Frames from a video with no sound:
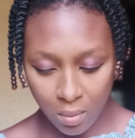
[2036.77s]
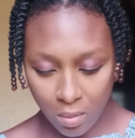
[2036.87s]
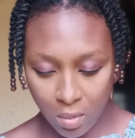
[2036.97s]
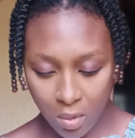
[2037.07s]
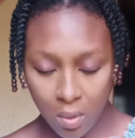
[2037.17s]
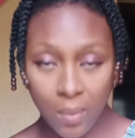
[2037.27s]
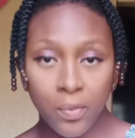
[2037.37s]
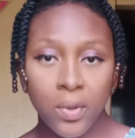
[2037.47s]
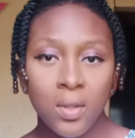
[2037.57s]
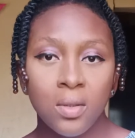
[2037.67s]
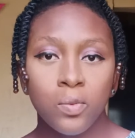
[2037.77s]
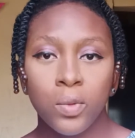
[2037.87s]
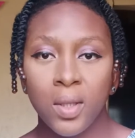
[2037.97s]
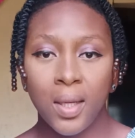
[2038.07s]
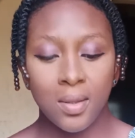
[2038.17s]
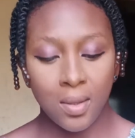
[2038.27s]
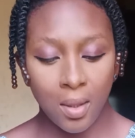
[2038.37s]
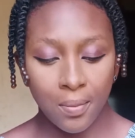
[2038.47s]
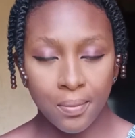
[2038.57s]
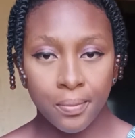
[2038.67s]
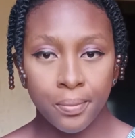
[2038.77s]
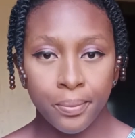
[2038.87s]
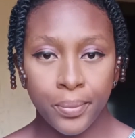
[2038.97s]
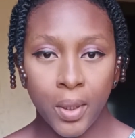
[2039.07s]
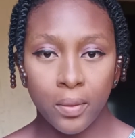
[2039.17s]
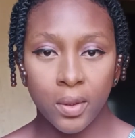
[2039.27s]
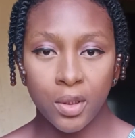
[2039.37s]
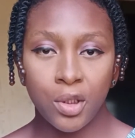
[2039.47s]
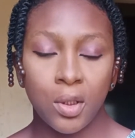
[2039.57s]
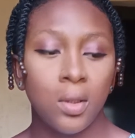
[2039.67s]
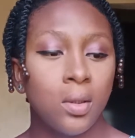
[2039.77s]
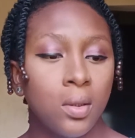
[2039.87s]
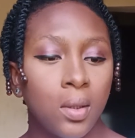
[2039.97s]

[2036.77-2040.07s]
so I'm going in with that same powder shade that